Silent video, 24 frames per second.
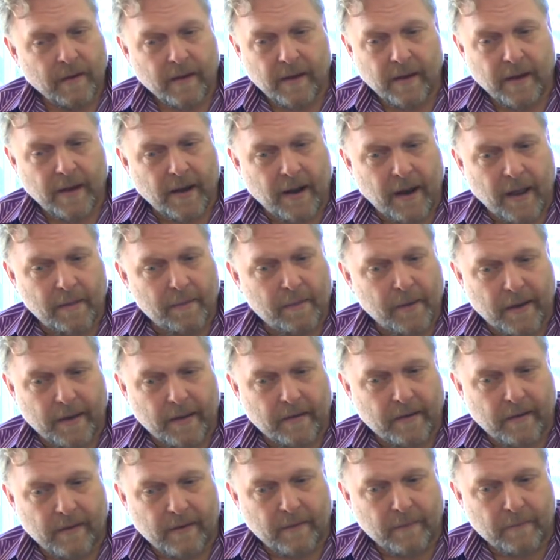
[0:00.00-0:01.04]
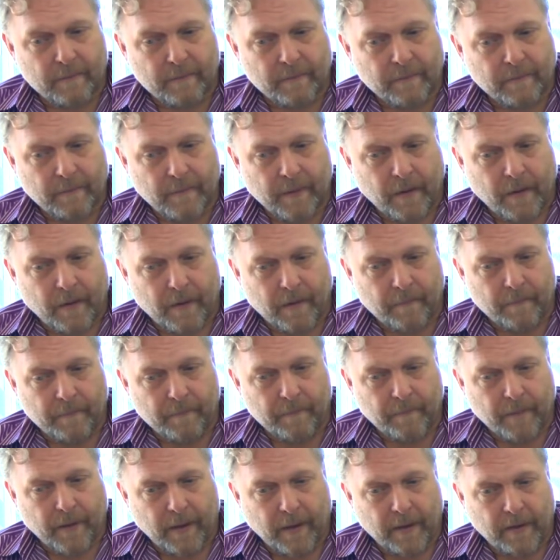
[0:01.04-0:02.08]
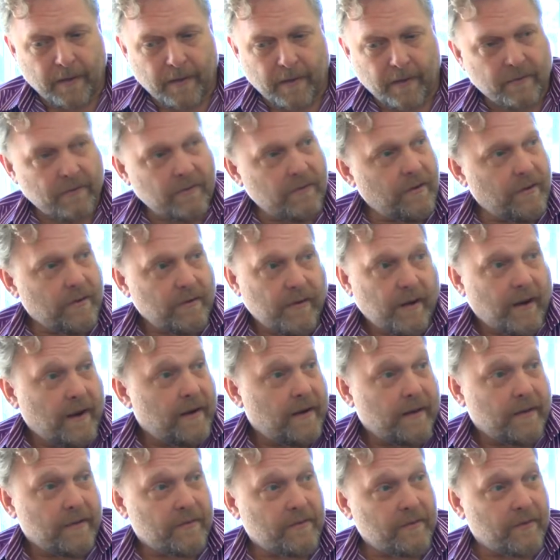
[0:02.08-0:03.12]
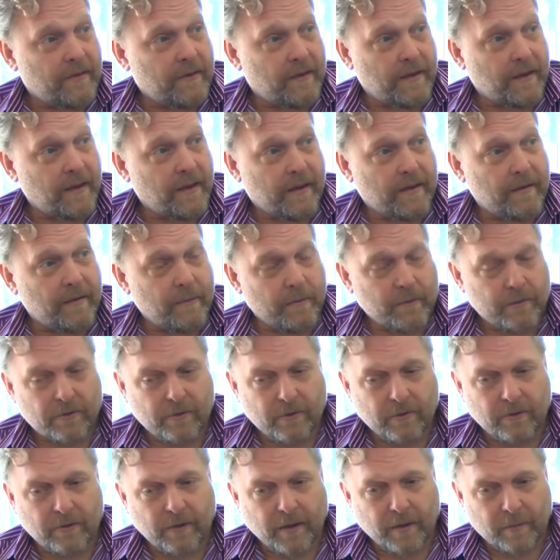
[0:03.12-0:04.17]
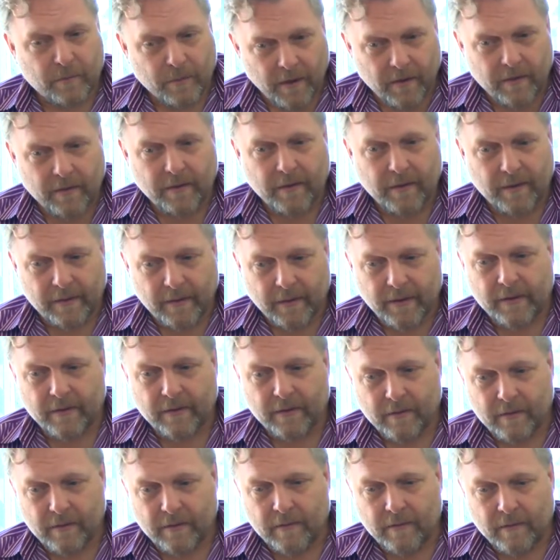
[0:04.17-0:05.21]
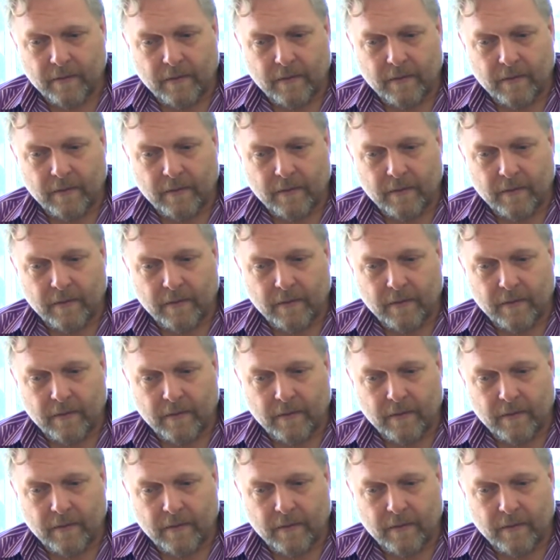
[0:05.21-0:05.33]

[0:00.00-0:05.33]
And I met him, um, and instantaneously, yeah, he was just like, well, I'd like you to,